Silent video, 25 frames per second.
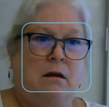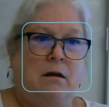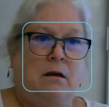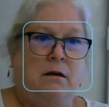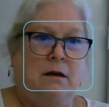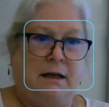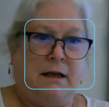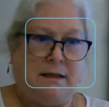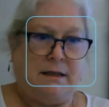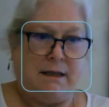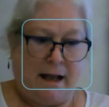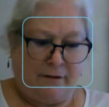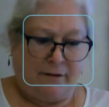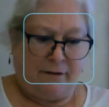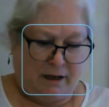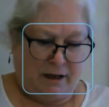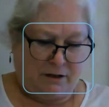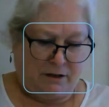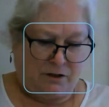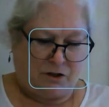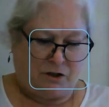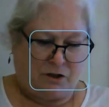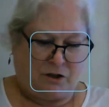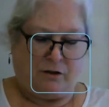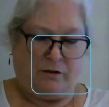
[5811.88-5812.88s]
Does it have
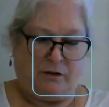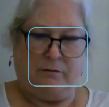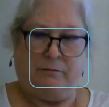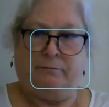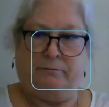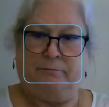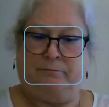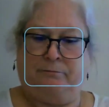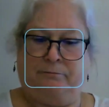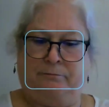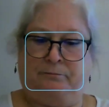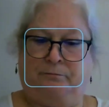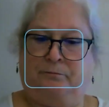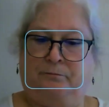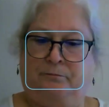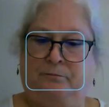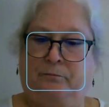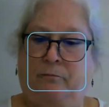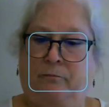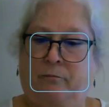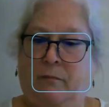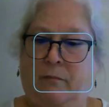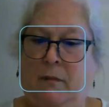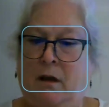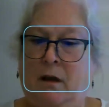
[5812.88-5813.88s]
luster?
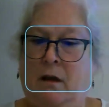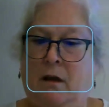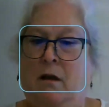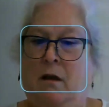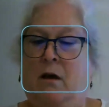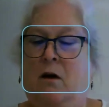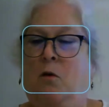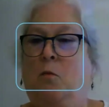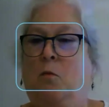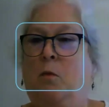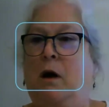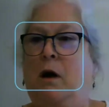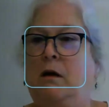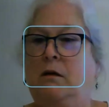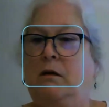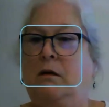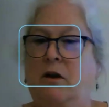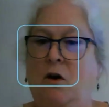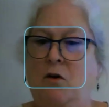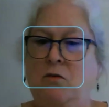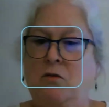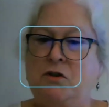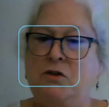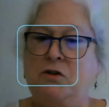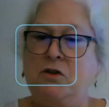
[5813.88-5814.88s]
Well,
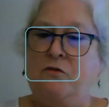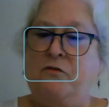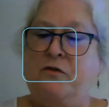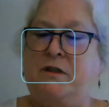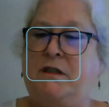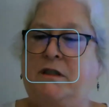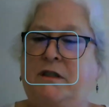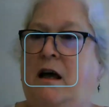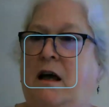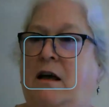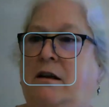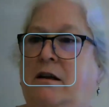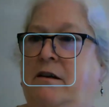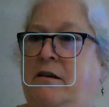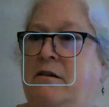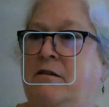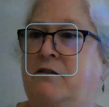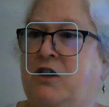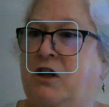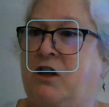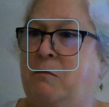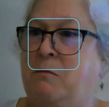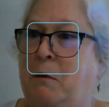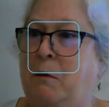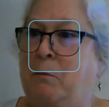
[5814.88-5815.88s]
no surface on here is
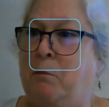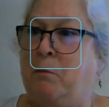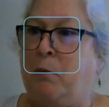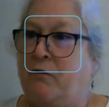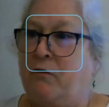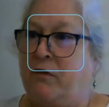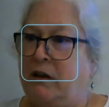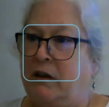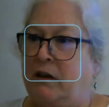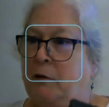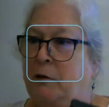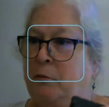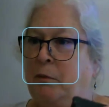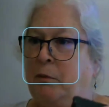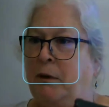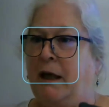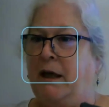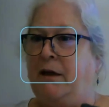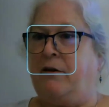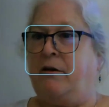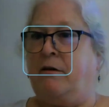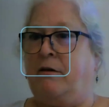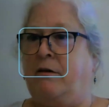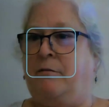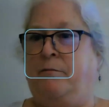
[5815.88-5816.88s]
going to be perfectly
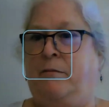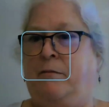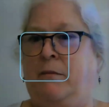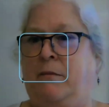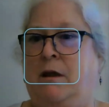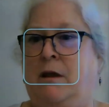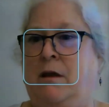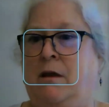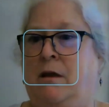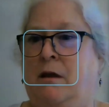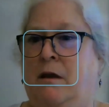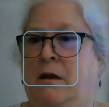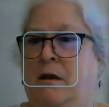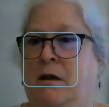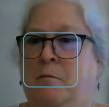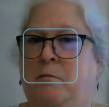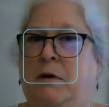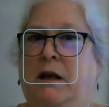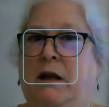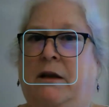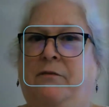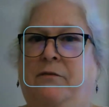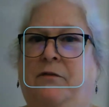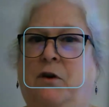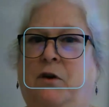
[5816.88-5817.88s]
planar.
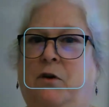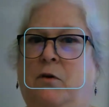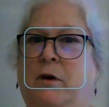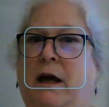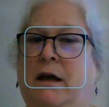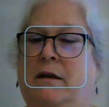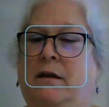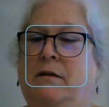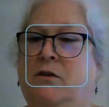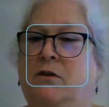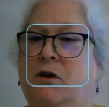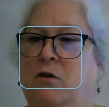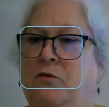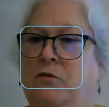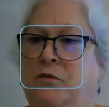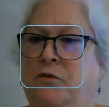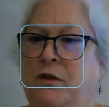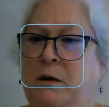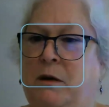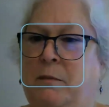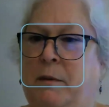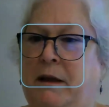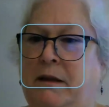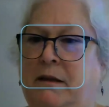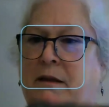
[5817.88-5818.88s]
But if you, and don't think
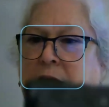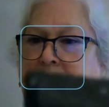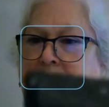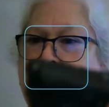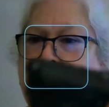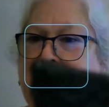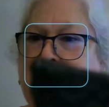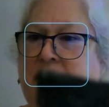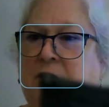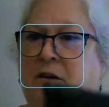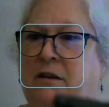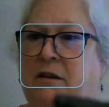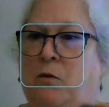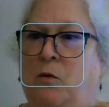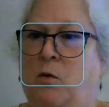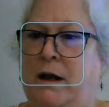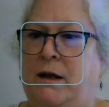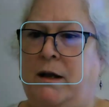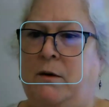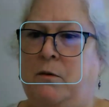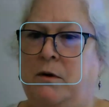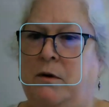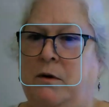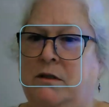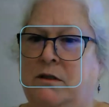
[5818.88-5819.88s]
about necessarily the
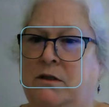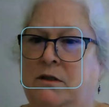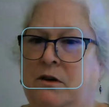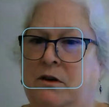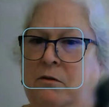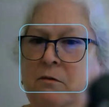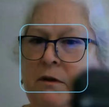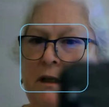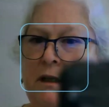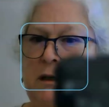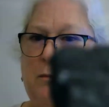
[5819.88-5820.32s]
white ones that are really